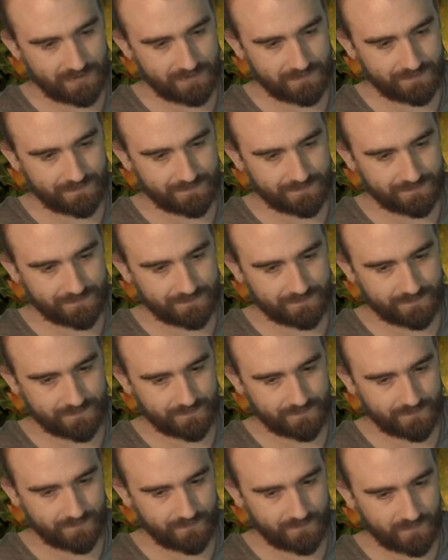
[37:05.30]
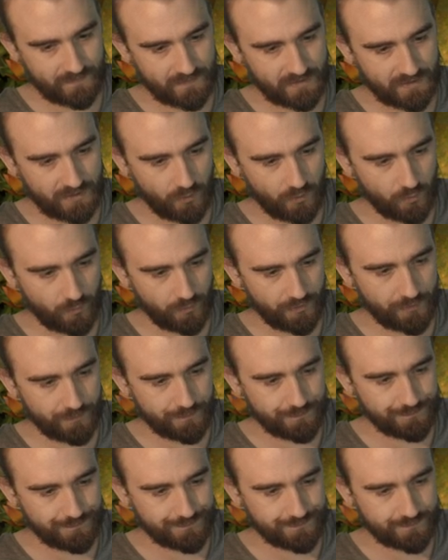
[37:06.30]
Oh. Going with you.
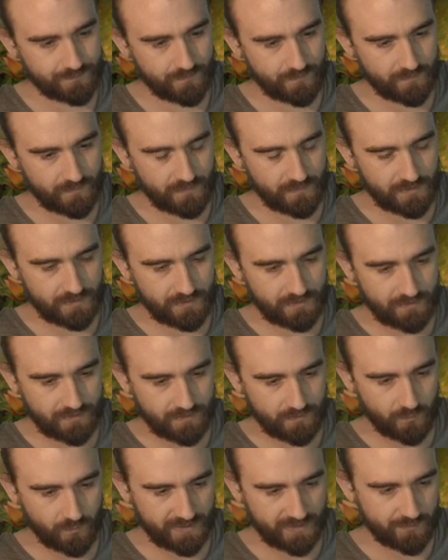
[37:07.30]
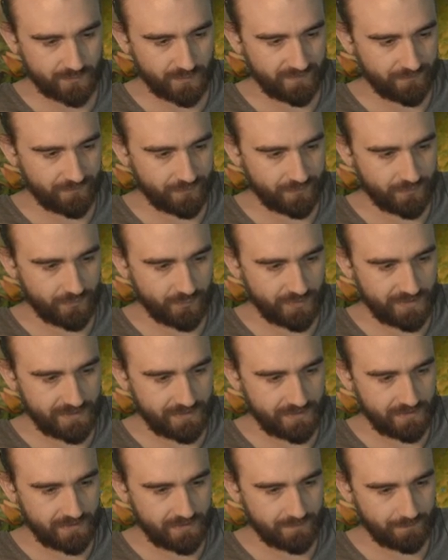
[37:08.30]
Wait, we have
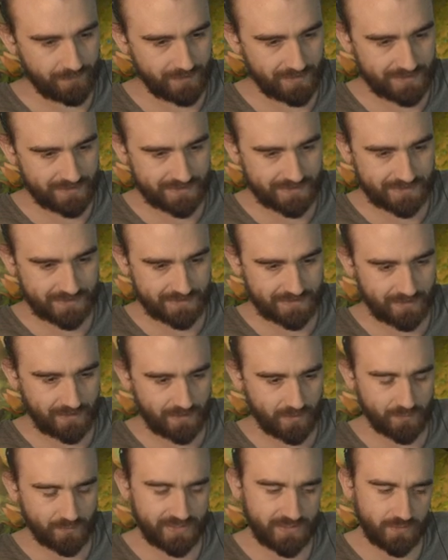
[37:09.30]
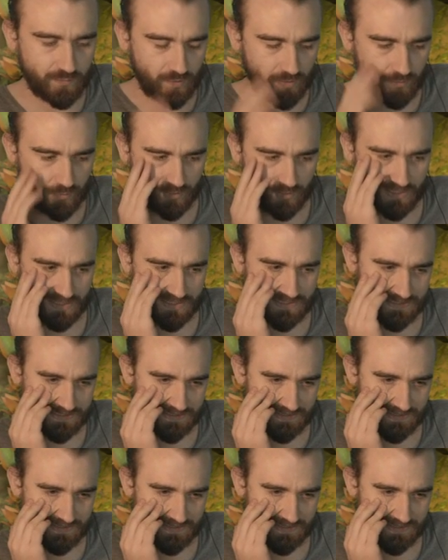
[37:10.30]
three plus... Ah, oh, we need one more land.